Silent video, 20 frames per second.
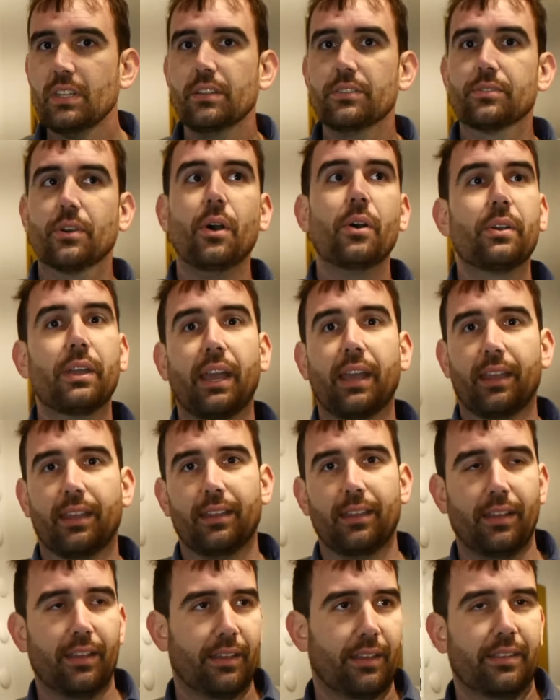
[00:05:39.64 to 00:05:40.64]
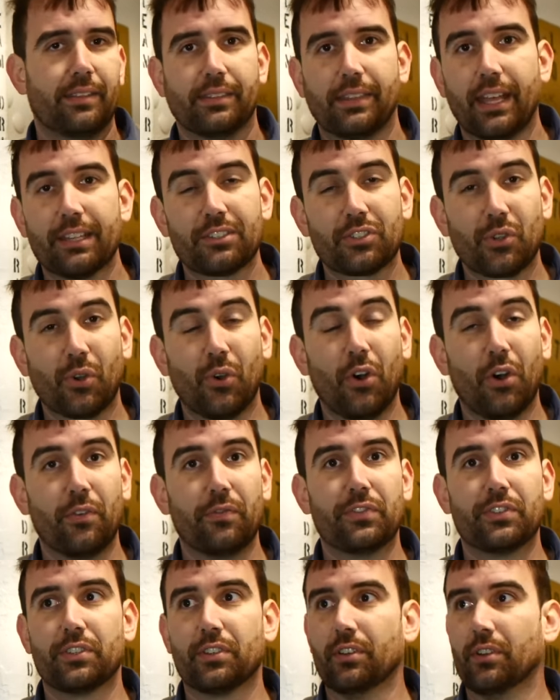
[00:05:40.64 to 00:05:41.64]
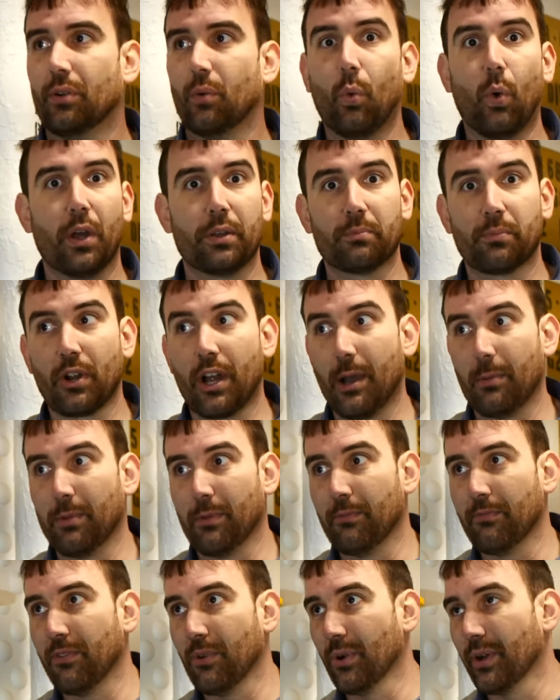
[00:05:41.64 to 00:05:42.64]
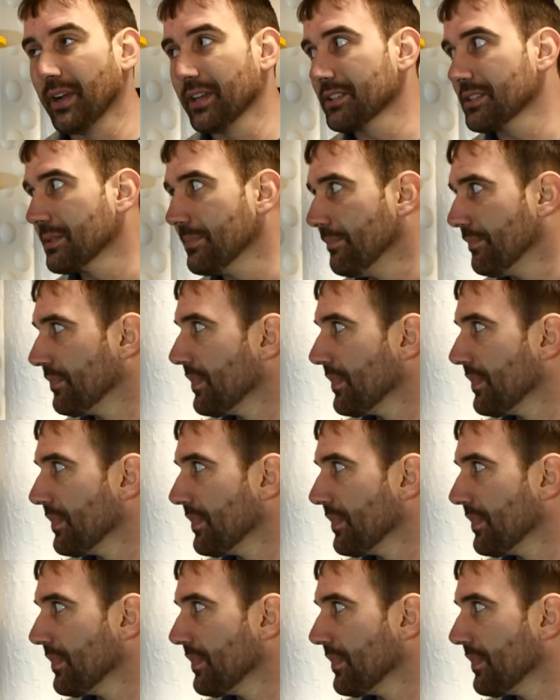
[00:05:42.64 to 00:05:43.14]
So okay, that solves one problem for us